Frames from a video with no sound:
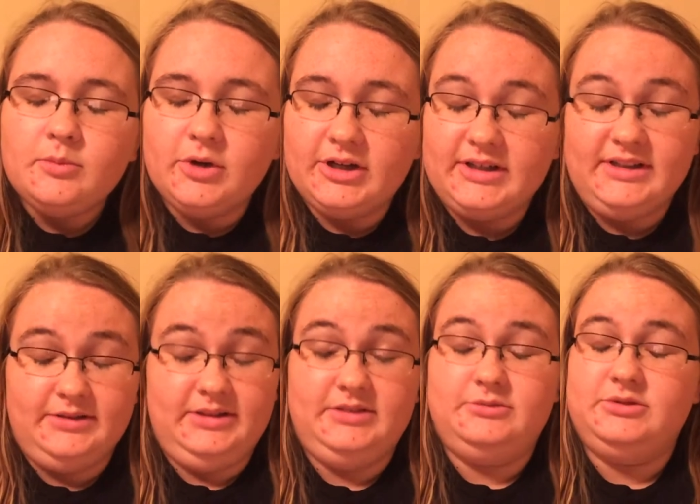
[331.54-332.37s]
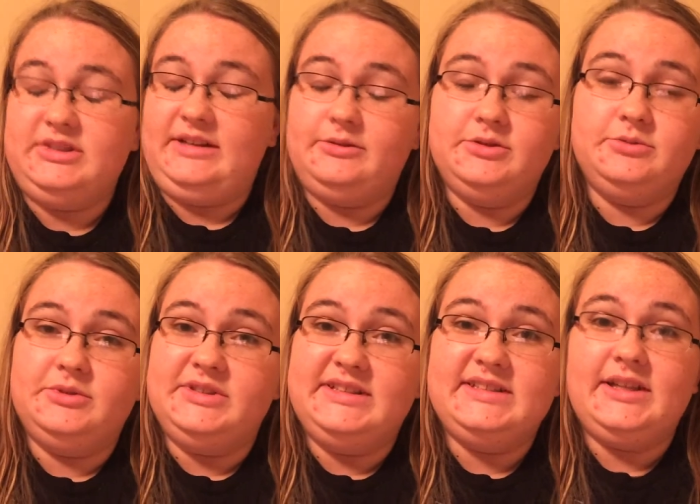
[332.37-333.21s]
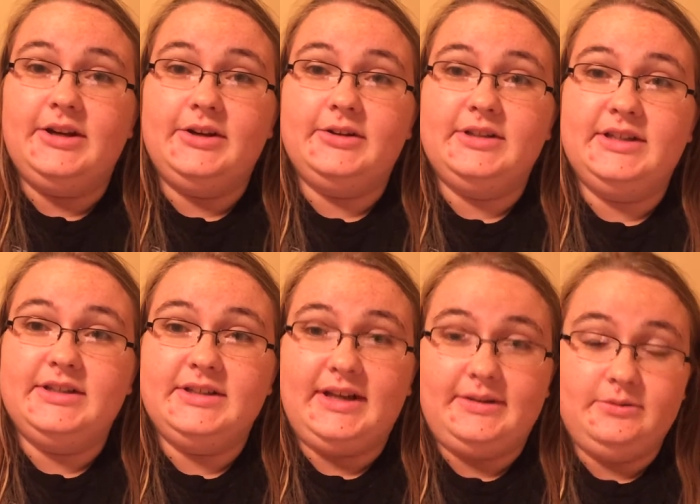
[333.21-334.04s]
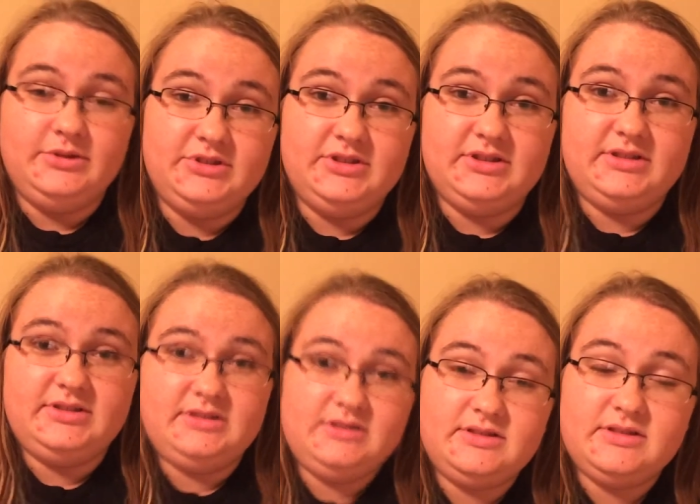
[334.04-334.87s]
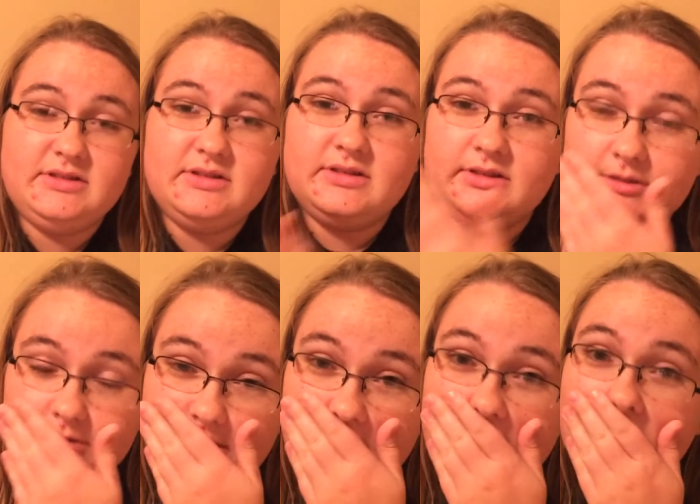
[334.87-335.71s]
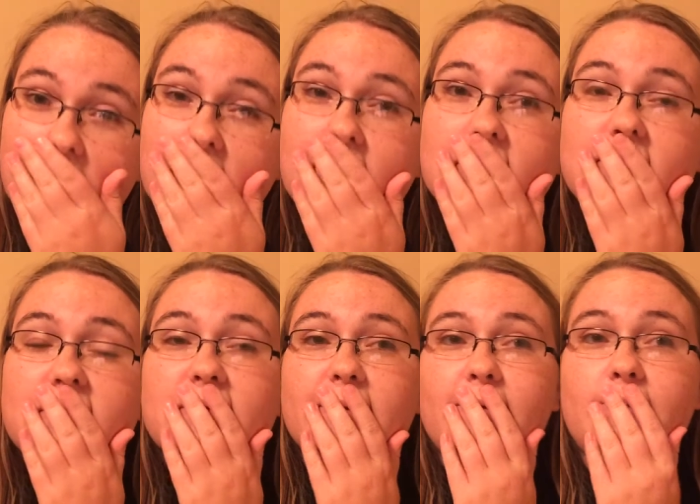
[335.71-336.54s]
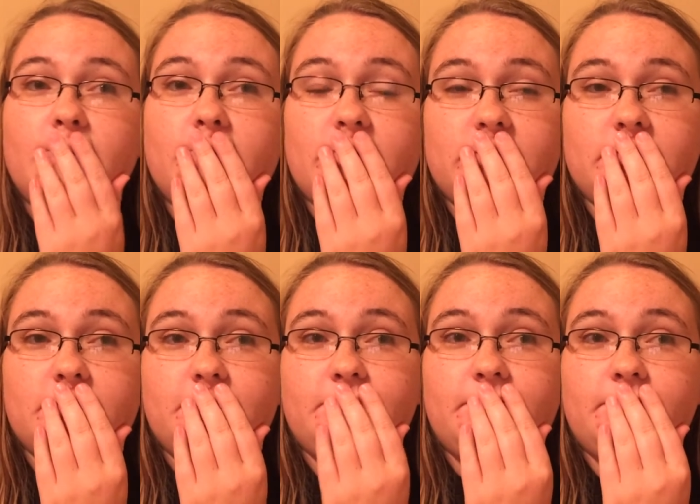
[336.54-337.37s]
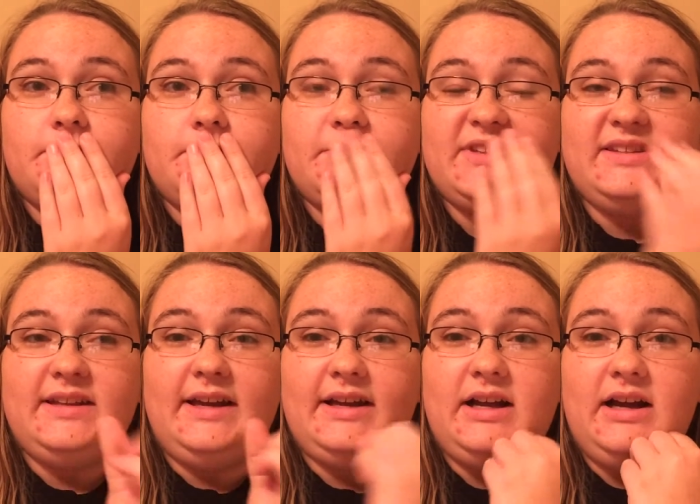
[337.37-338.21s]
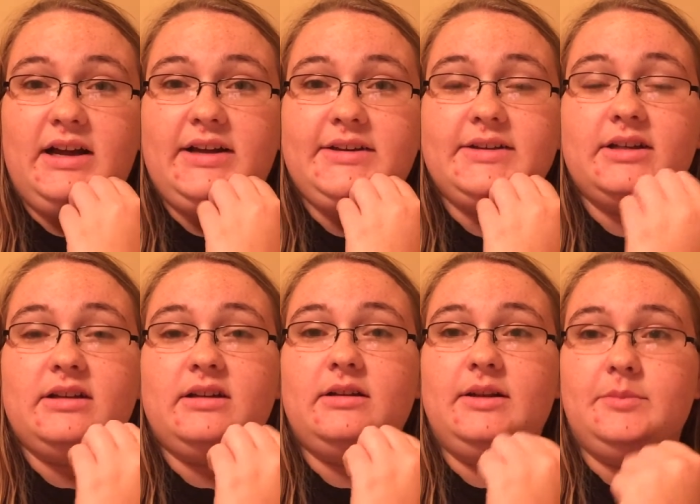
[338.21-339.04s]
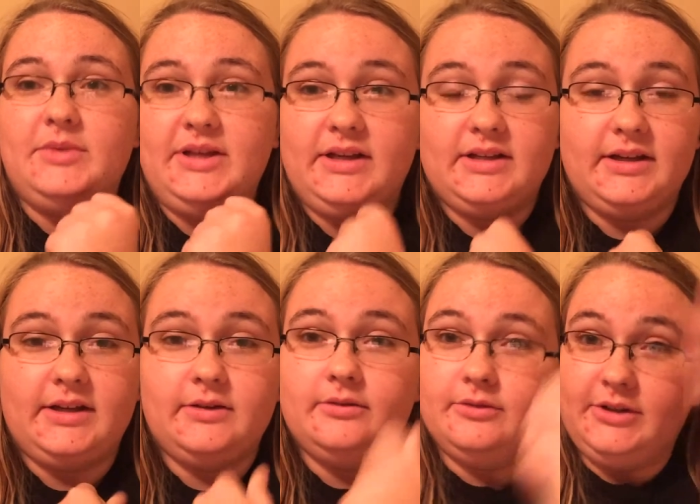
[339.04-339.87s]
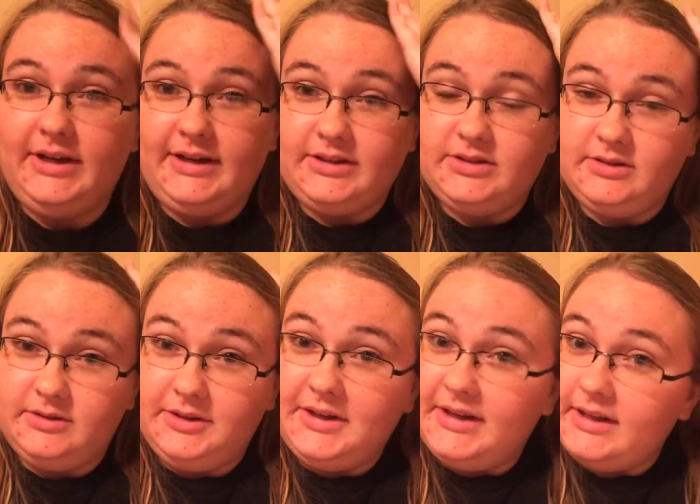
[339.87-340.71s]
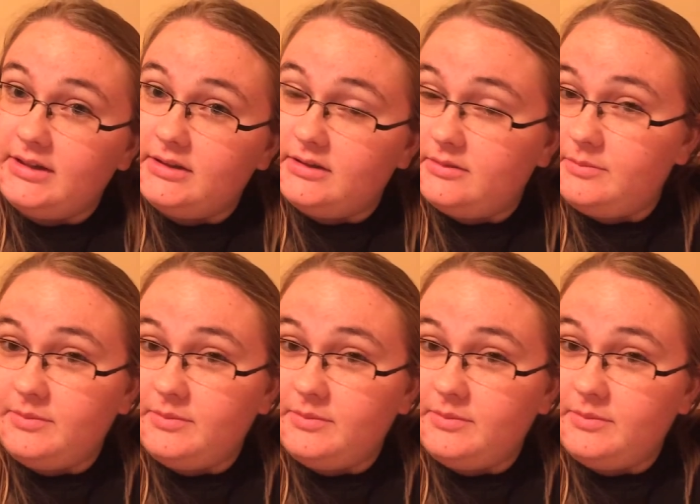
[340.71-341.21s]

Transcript: but it, I was really scared, and I was just so set on it being a negative reaction, and